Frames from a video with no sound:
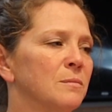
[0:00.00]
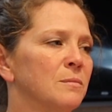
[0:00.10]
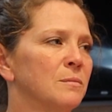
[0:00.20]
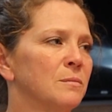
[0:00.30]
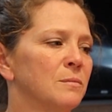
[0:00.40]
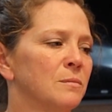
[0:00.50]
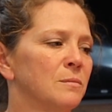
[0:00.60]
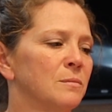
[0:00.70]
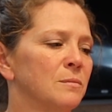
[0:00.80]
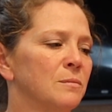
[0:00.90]

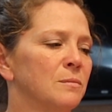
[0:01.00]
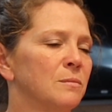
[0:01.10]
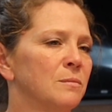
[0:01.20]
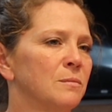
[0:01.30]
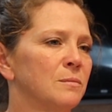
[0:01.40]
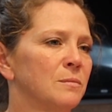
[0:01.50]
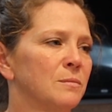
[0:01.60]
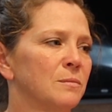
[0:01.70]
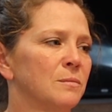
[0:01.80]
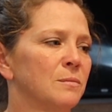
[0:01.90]

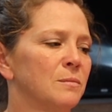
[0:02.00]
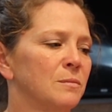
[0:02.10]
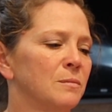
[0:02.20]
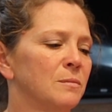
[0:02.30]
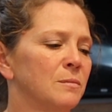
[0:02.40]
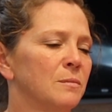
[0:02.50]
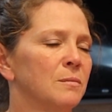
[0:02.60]
(silent)